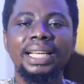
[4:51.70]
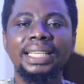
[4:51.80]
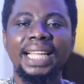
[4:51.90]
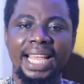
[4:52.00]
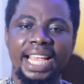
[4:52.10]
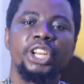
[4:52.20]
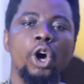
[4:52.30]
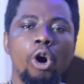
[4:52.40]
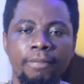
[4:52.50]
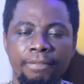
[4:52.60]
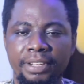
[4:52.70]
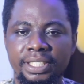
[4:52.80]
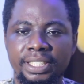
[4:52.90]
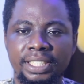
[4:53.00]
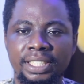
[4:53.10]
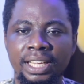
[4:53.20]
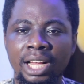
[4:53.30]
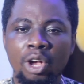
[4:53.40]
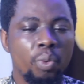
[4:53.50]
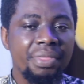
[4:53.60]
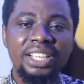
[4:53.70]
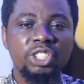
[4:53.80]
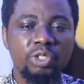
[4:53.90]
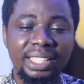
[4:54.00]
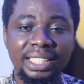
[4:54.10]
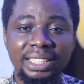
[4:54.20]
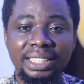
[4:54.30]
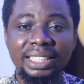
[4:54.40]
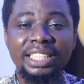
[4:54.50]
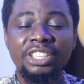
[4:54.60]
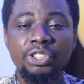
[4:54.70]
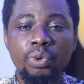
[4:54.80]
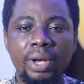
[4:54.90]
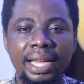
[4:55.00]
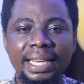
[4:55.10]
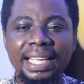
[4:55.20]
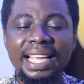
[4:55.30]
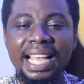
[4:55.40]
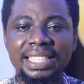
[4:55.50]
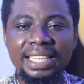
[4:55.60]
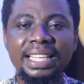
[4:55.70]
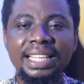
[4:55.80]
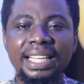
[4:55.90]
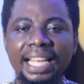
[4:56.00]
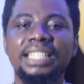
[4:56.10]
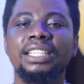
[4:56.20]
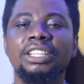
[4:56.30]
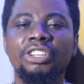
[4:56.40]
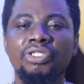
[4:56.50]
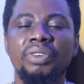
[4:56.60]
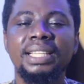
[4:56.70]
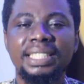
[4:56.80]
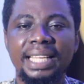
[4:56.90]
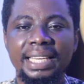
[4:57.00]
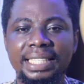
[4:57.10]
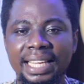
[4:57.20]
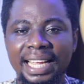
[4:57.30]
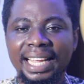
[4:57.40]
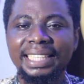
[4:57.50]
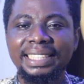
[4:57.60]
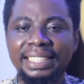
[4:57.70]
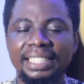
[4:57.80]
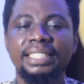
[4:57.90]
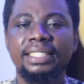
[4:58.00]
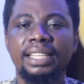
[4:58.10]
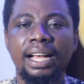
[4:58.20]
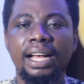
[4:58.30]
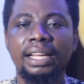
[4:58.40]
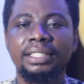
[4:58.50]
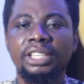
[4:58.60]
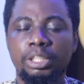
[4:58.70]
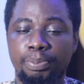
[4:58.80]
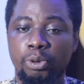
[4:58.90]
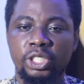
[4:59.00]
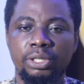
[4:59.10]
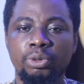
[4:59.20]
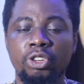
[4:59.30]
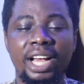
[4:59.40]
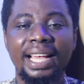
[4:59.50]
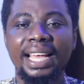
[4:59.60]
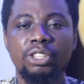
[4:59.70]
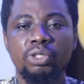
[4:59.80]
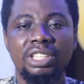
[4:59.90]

the head office. With this strategy, you can easily get granted this disbursement